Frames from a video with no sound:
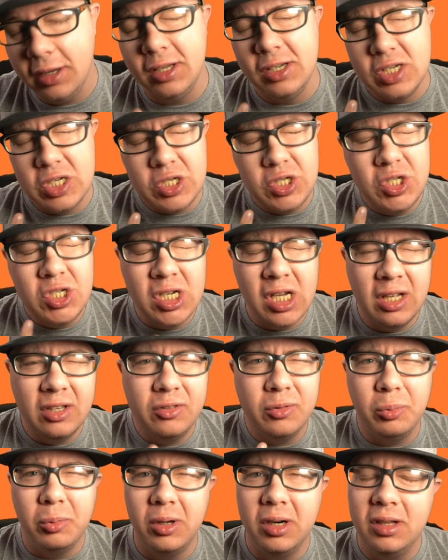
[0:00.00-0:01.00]
I
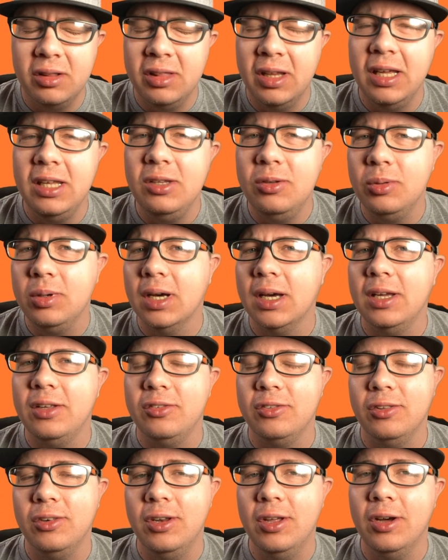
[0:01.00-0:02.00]
just want to let you
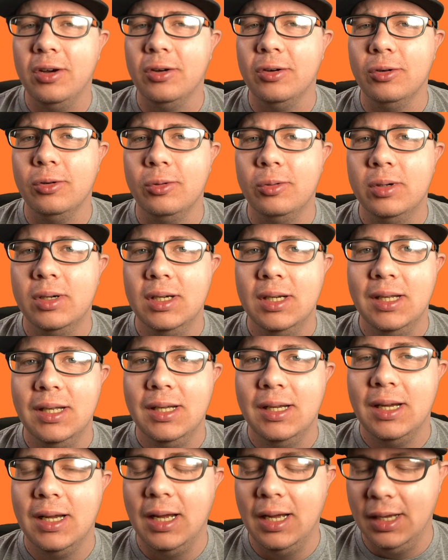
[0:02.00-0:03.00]
guys know,
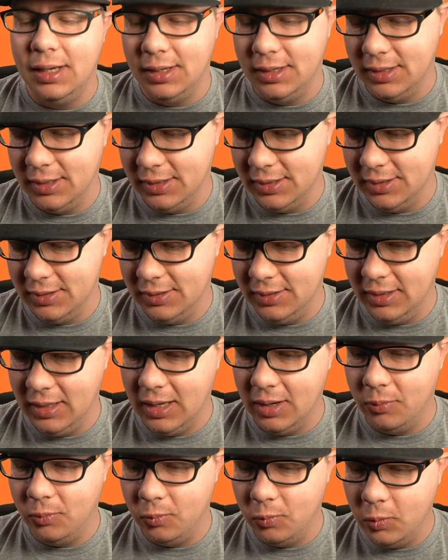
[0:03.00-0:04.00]

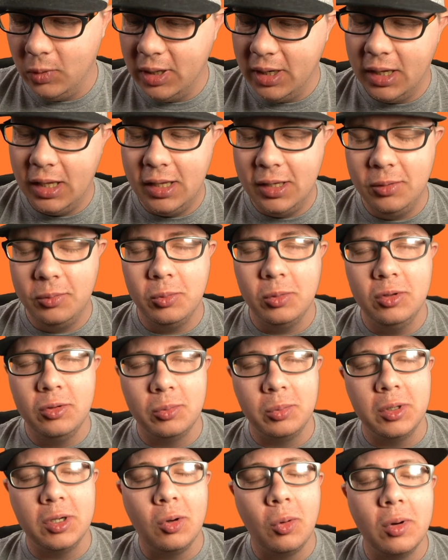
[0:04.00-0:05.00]
when I
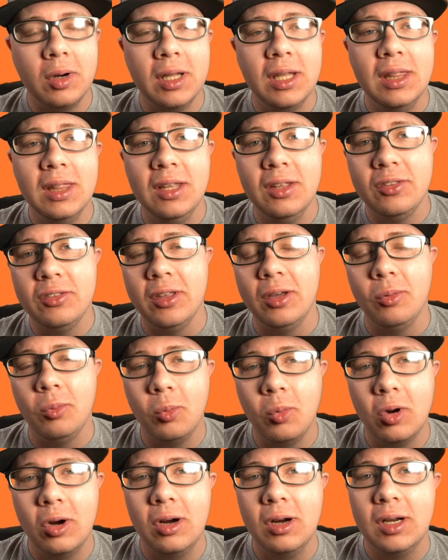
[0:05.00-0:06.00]
was recording this at
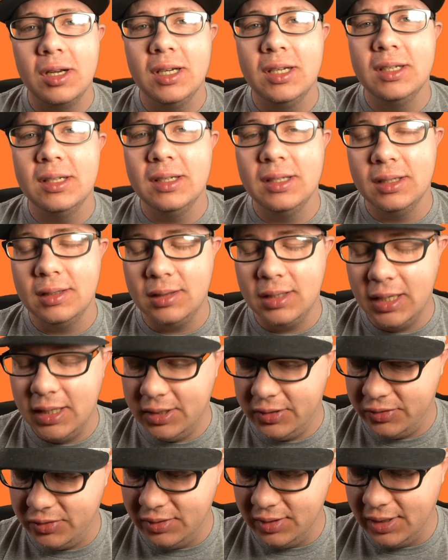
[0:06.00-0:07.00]
work
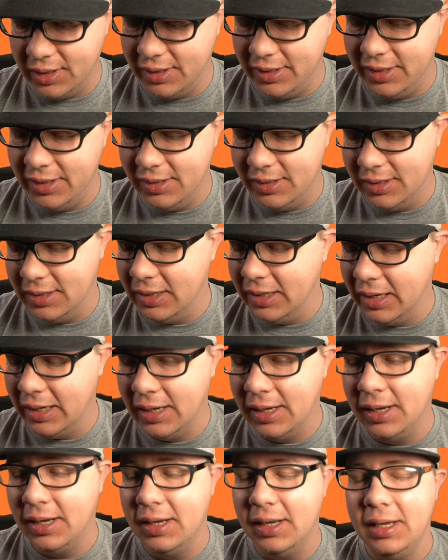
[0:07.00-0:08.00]
last night,
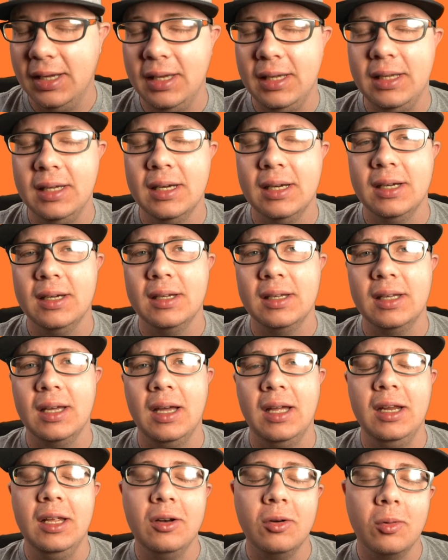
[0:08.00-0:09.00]
I
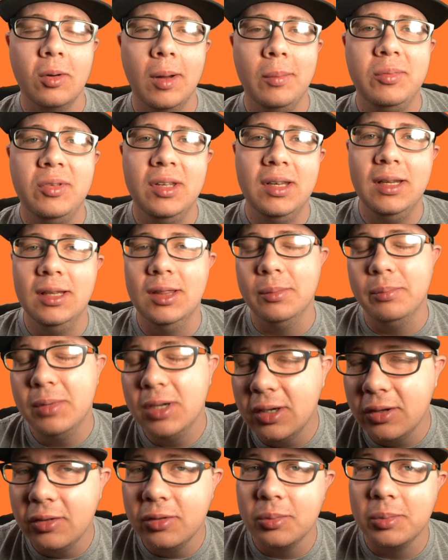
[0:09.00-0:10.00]
got interrupted in the
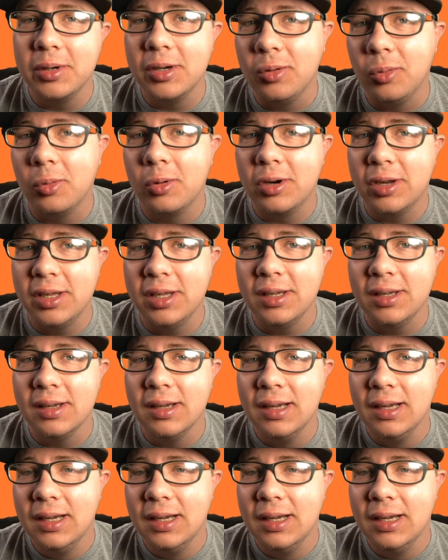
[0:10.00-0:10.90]
middle of the recording,